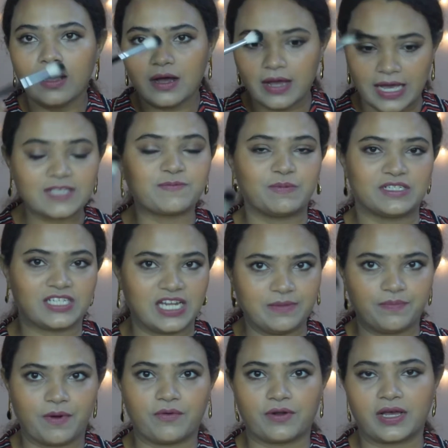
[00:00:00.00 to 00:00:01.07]
especially
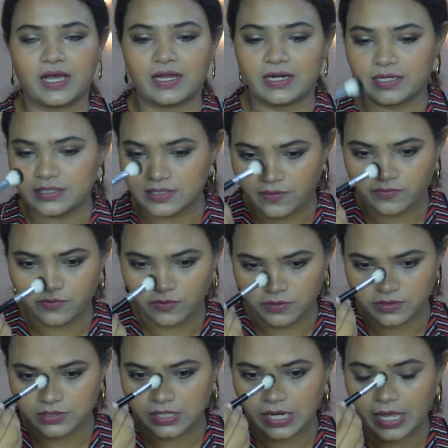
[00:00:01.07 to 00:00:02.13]
powder highlights. Of
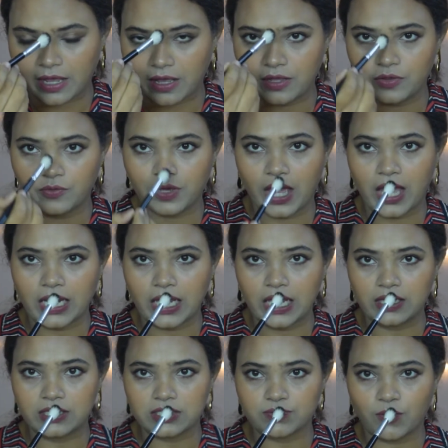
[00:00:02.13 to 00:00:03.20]
course, like you can
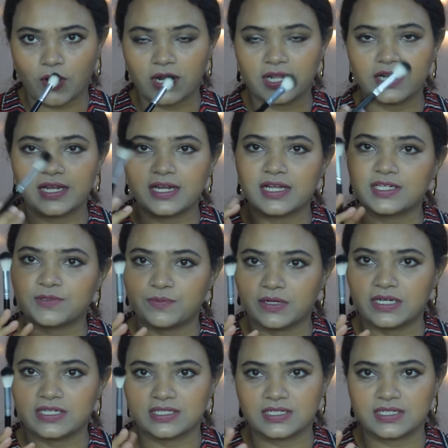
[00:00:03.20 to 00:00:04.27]
get the smaller areas
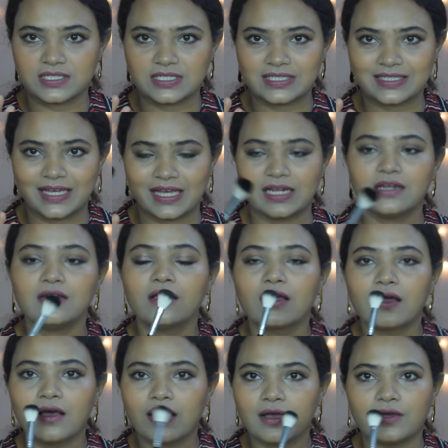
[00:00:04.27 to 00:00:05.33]
because it is thin,
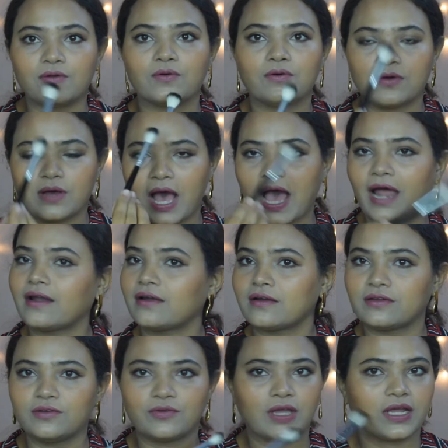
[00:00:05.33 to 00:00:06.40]
and
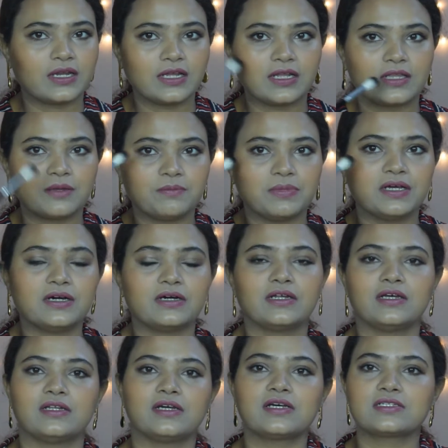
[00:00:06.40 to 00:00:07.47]
you can get the bigger
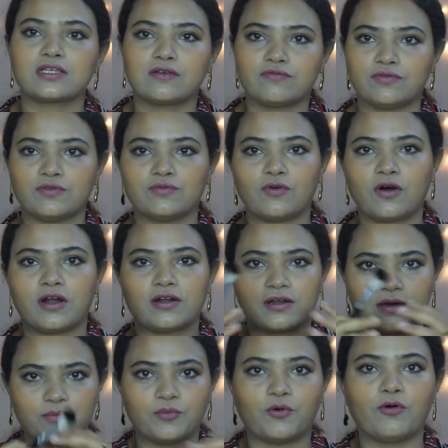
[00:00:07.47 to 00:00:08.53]
areas if you want
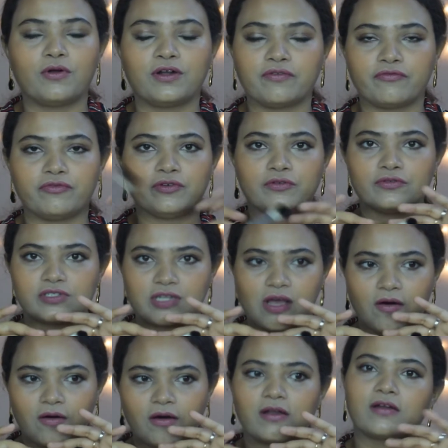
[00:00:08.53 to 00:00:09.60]
a more diffused,
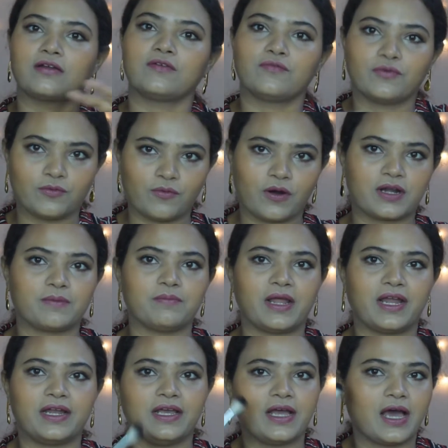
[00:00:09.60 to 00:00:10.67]
or if you want a
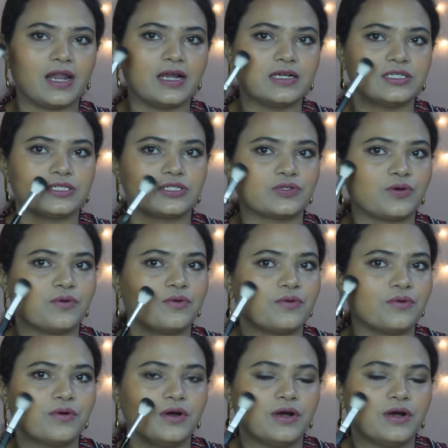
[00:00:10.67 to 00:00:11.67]
blinding highlight, just go